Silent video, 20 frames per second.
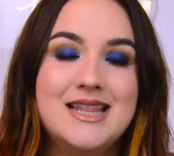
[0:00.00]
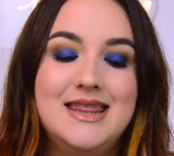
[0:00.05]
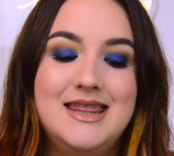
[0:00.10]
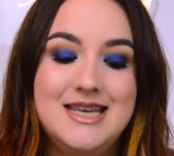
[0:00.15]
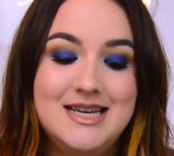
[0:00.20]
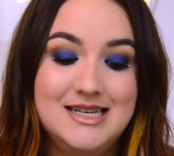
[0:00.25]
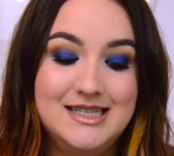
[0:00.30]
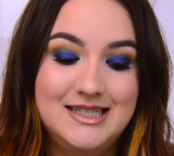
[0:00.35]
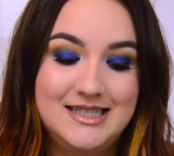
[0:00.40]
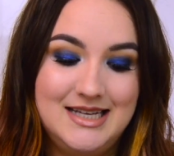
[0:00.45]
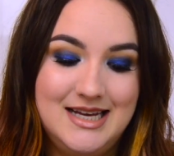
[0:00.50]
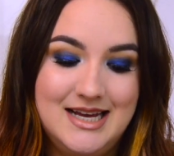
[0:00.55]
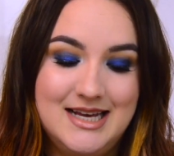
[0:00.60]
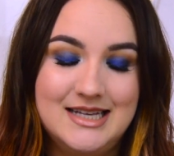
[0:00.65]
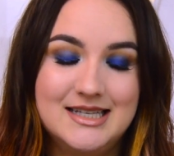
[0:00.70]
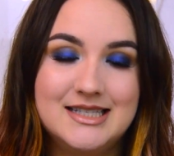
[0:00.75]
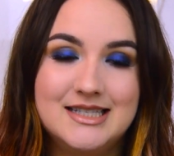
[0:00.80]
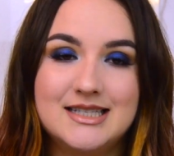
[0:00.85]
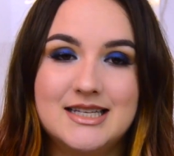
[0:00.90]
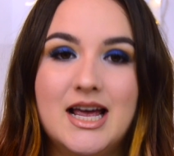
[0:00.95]
this
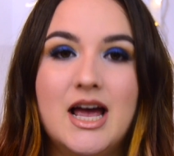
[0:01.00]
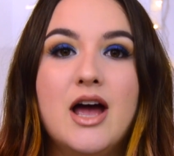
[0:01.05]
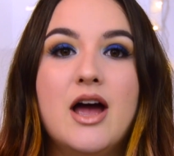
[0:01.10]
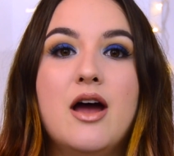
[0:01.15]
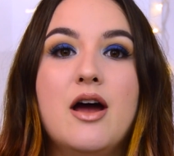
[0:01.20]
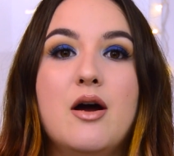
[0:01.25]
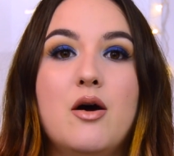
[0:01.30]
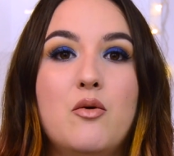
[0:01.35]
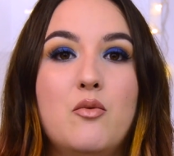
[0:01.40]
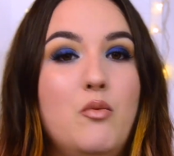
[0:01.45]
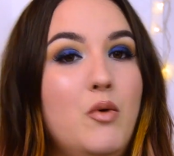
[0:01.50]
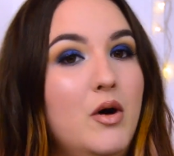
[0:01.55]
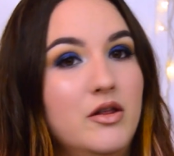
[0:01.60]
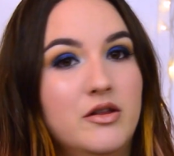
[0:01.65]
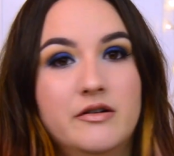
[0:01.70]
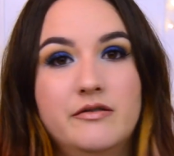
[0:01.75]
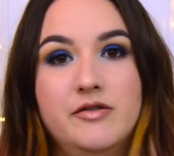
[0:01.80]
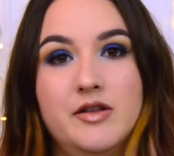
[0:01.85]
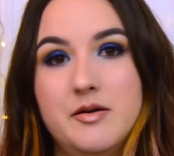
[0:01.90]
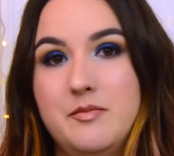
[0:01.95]
is
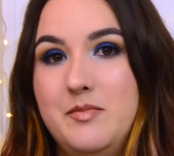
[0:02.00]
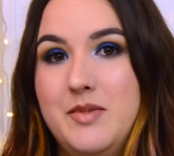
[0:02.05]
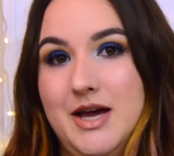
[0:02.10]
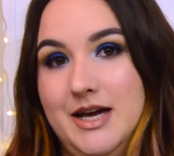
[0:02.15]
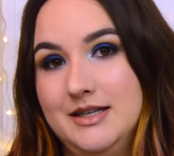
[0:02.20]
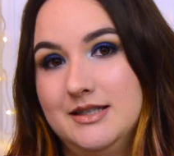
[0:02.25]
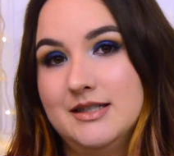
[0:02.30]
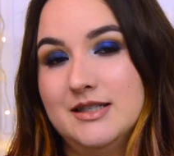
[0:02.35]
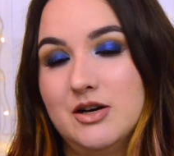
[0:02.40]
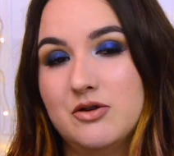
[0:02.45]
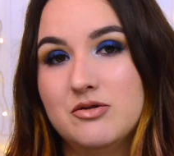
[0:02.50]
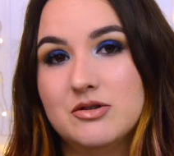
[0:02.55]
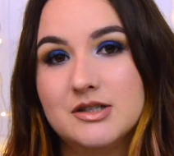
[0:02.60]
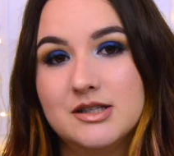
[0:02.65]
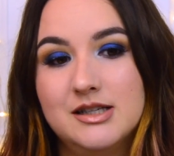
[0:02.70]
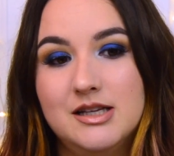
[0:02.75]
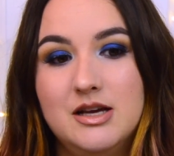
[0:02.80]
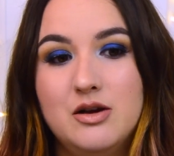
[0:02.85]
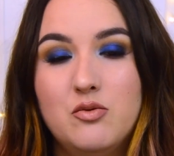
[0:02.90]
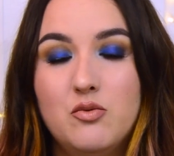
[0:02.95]
one of the best,
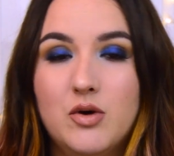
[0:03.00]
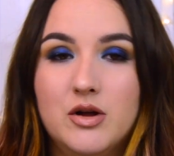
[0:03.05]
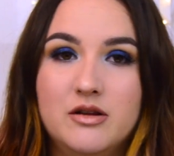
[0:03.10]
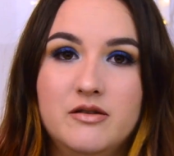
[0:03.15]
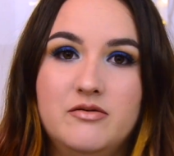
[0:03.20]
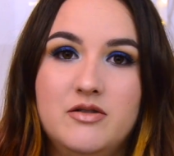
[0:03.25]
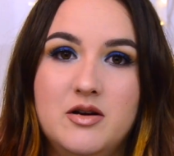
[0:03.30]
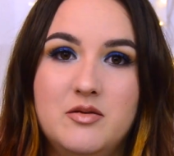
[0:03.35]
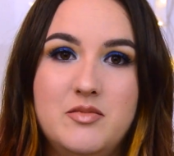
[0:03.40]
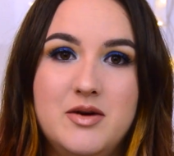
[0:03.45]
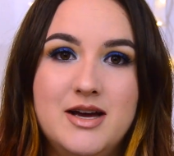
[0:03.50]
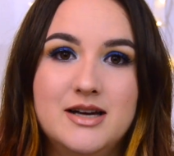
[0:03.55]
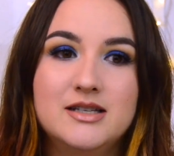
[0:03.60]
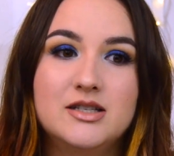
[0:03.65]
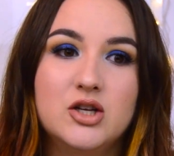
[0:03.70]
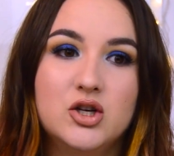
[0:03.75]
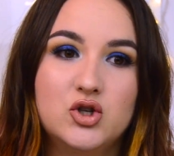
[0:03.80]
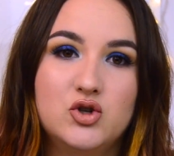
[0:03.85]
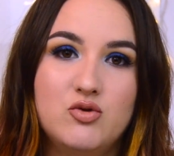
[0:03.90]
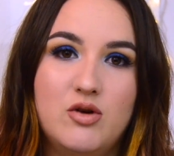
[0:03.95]
seriously one of the
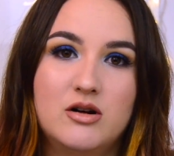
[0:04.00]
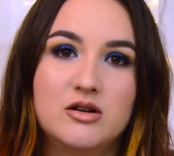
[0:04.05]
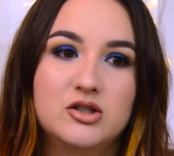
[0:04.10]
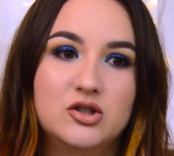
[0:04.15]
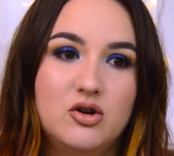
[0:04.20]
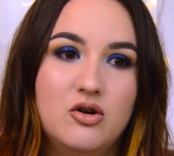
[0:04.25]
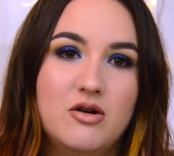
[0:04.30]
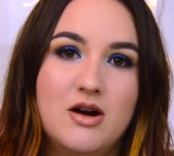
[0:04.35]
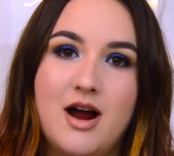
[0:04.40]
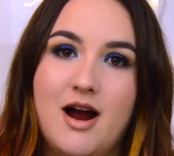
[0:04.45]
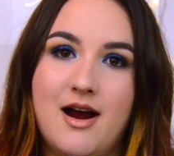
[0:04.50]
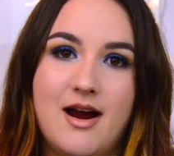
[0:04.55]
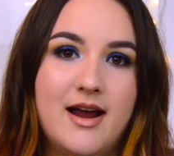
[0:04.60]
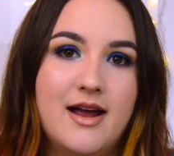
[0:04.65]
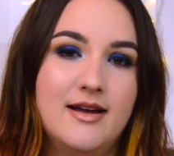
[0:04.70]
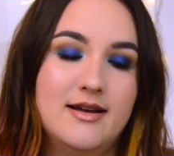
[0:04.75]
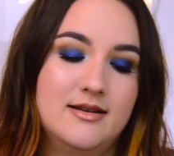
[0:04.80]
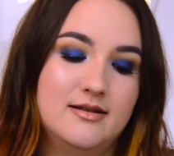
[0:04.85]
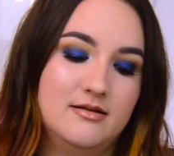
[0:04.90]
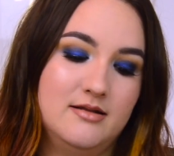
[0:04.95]
best drugstore
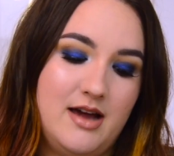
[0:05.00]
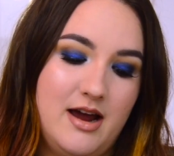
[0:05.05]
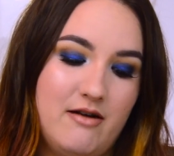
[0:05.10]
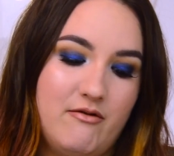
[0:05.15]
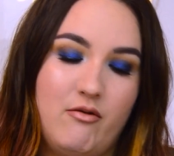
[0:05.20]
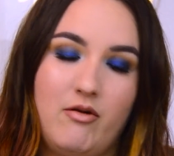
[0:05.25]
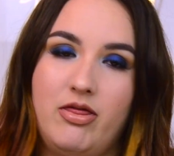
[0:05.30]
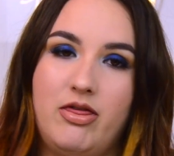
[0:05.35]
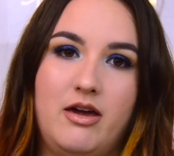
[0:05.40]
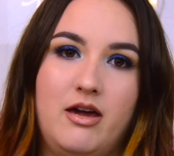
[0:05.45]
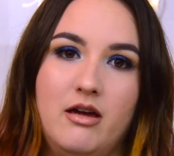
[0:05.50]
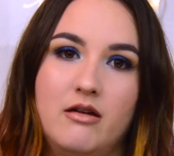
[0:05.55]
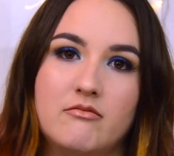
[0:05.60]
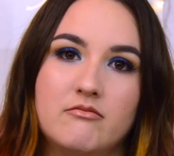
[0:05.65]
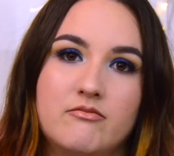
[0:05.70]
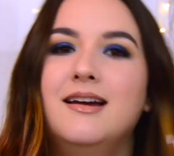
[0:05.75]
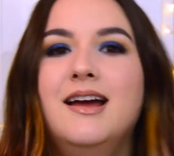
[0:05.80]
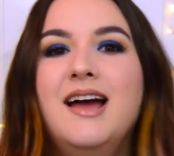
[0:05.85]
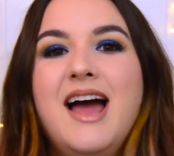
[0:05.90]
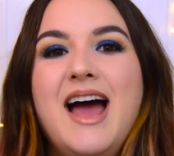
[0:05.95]
eye-hand everything.
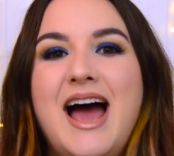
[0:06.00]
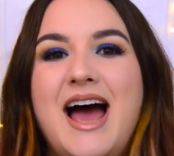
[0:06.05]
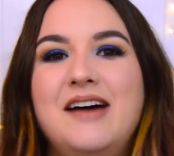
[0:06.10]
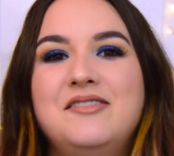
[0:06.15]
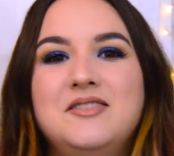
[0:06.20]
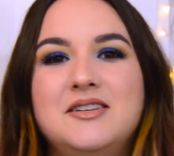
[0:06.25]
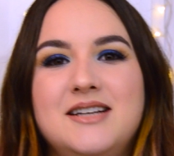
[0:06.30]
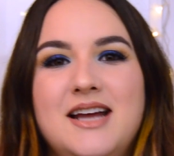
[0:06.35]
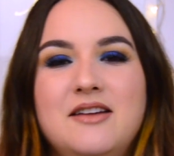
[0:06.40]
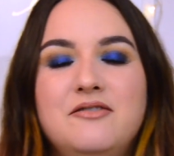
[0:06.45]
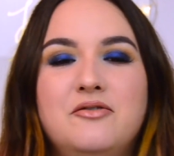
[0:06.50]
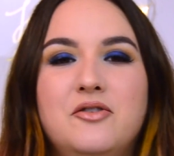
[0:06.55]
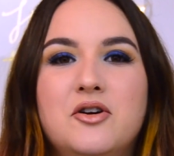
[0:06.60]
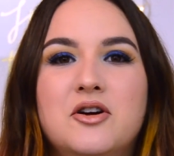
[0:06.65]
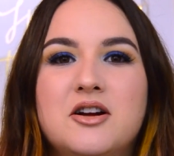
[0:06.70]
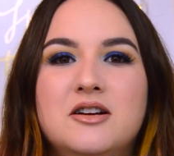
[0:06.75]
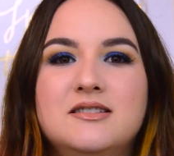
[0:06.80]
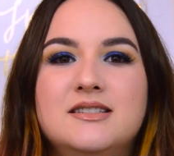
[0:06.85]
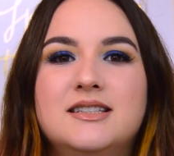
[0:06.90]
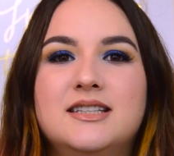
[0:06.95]
After that, for
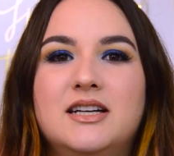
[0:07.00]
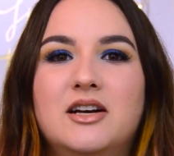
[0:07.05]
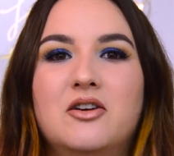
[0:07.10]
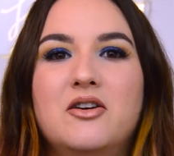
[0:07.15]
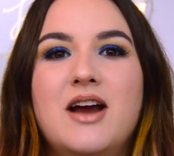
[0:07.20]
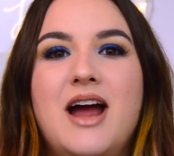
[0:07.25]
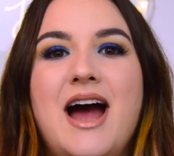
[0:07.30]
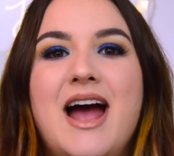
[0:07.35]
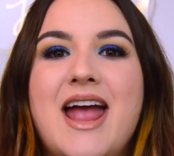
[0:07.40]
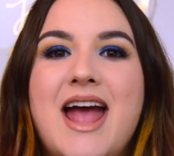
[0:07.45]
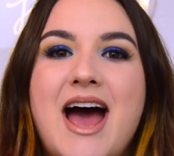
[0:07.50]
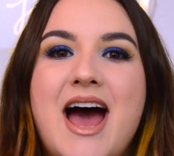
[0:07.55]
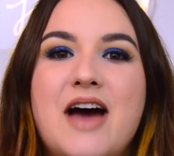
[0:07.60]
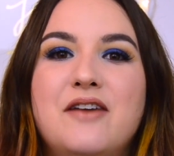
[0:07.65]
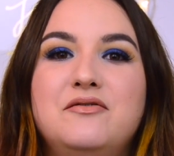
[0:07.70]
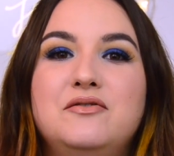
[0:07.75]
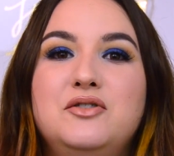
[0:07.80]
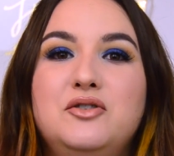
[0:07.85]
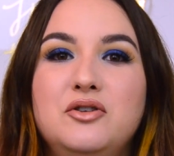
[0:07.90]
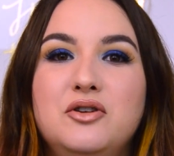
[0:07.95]
concealer, I
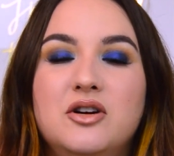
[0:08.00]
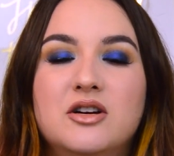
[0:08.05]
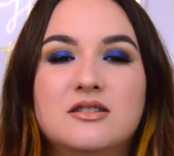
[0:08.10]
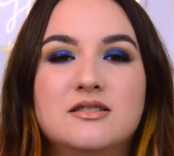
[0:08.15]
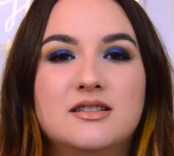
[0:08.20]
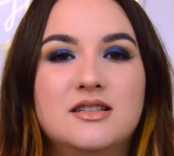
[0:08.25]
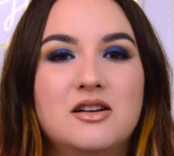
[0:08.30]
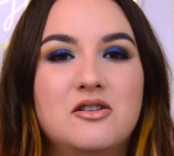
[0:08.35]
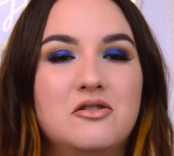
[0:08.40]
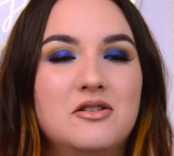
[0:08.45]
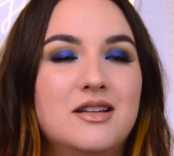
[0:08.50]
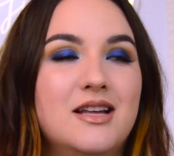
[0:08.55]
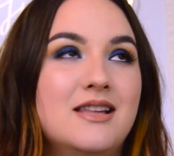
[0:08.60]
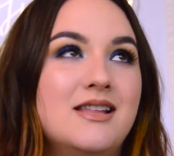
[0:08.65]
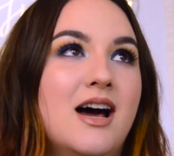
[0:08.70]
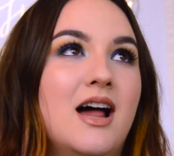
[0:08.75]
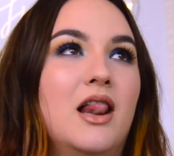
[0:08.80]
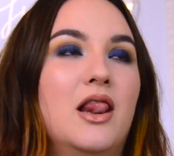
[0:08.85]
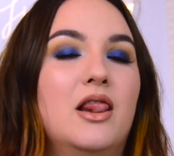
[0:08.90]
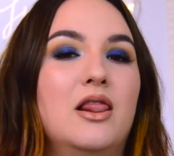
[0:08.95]
have two concealers that
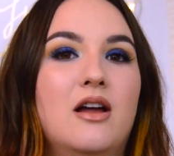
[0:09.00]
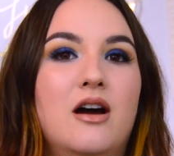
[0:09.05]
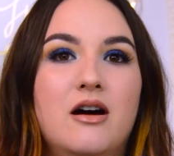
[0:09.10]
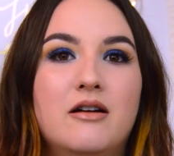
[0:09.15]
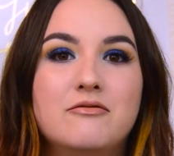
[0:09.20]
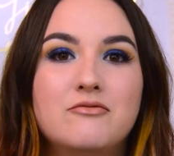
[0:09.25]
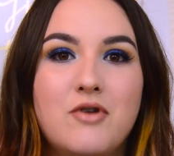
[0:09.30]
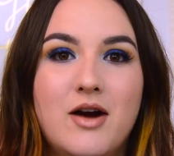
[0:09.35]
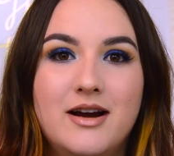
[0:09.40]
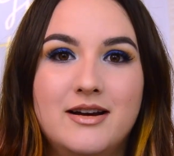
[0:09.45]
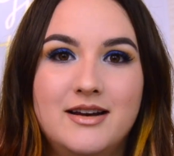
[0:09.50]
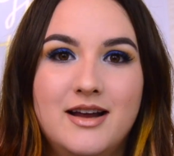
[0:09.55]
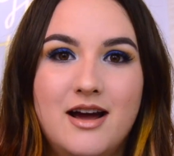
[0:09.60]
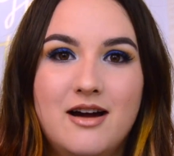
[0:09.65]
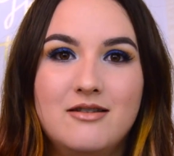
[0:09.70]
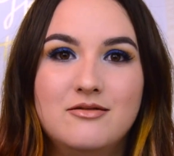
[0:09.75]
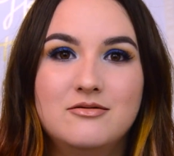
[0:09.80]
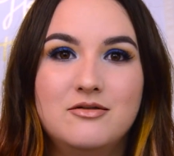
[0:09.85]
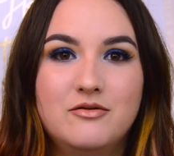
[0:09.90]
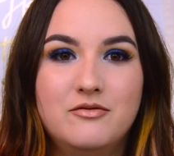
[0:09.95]
I love right
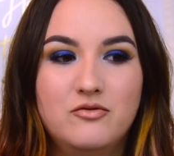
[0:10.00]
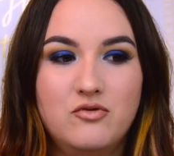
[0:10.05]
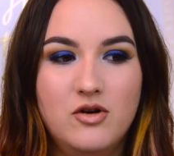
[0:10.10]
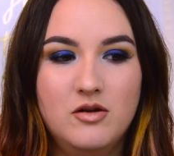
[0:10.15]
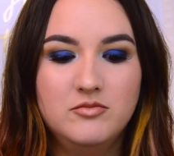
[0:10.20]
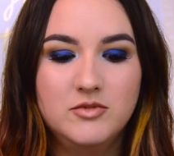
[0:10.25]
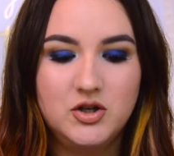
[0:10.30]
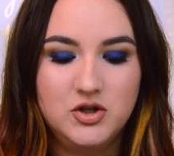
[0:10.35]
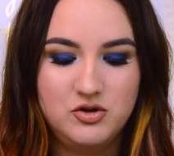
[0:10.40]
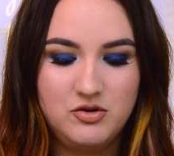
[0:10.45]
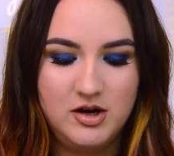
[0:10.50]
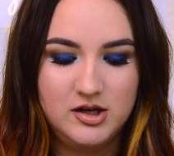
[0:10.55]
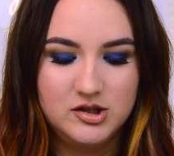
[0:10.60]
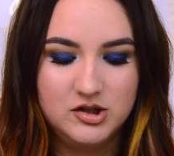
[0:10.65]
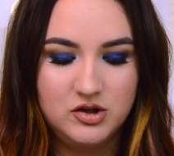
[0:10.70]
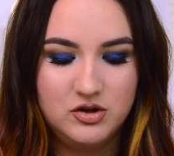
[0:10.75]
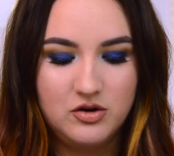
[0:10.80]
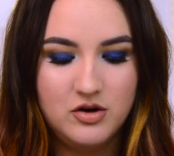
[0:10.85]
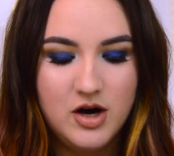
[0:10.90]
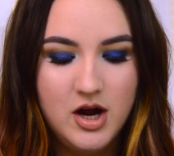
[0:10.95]
now from the
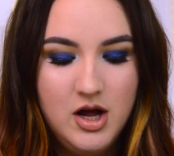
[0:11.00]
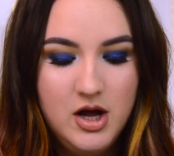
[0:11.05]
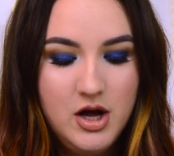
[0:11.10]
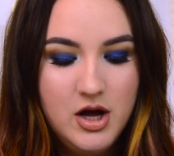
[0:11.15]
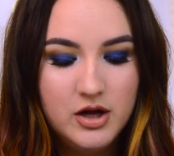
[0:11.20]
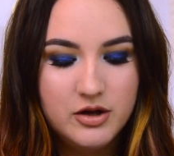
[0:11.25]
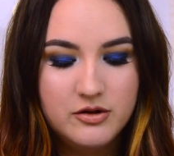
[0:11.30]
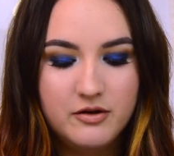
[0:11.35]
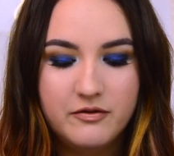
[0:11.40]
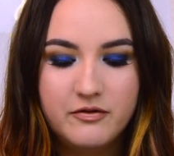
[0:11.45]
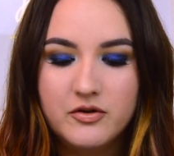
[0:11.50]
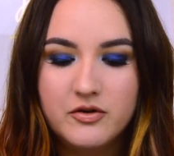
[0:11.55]
drugstore. The